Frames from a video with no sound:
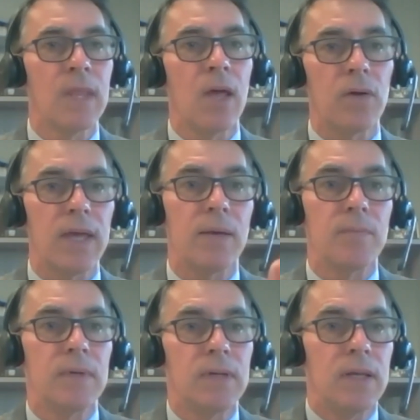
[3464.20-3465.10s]
Okay,
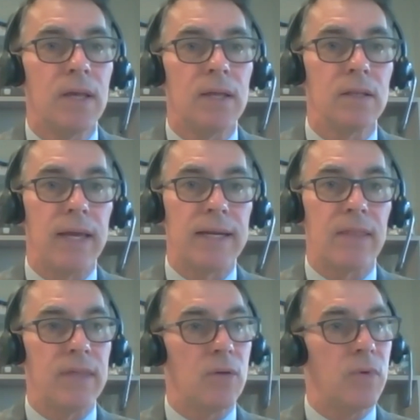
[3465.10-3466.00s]
Delaney, I
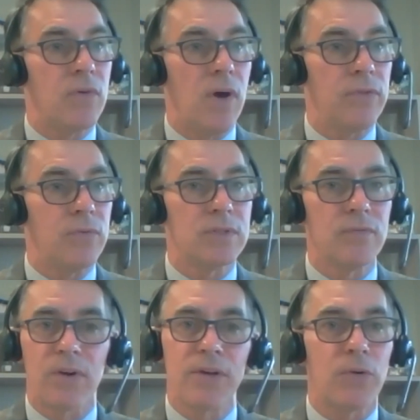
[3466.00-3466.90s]
think we've gone through some
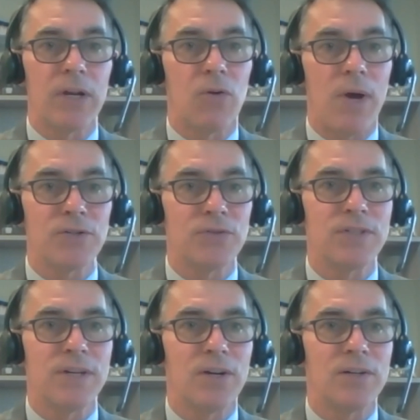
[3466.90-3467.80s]
very great questions
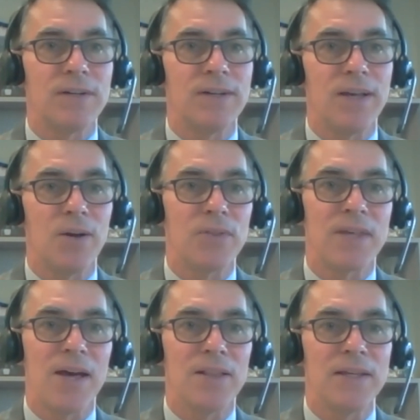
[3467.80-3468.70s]
here with
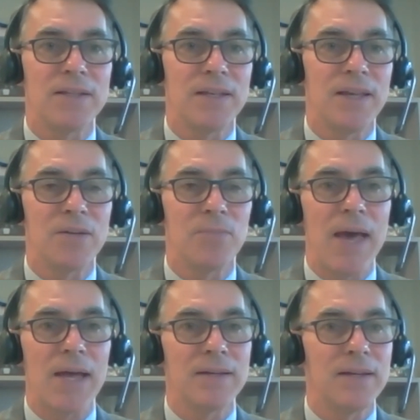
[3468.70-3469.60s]
Kelly and
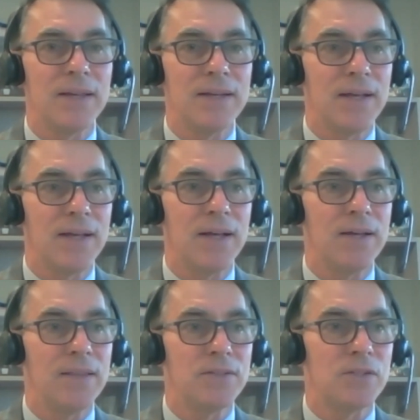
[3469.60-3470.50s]
Matt, and
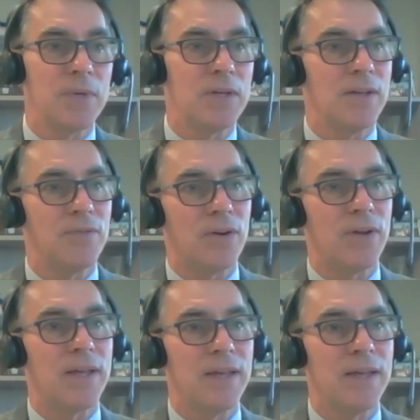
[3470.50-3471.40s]
this has been a
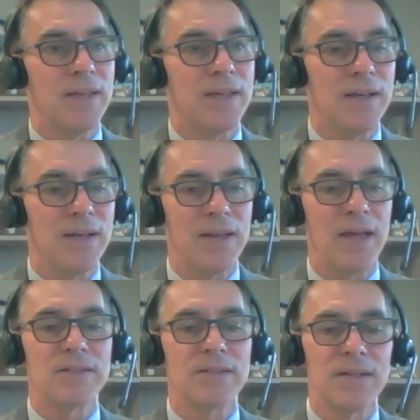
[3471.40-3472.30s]
very
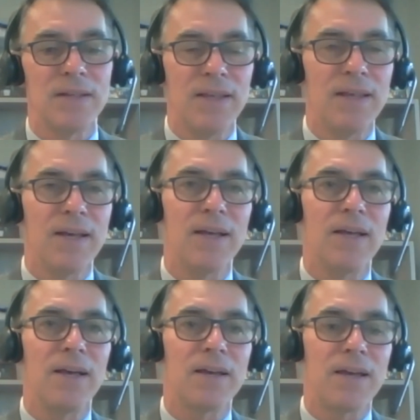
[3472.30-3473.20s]
nice
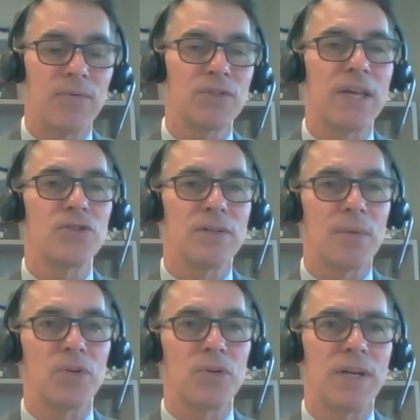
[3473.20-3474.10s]
conversation. I
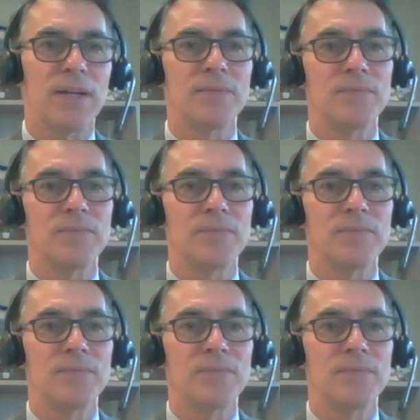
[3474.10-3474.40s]
appreciate it.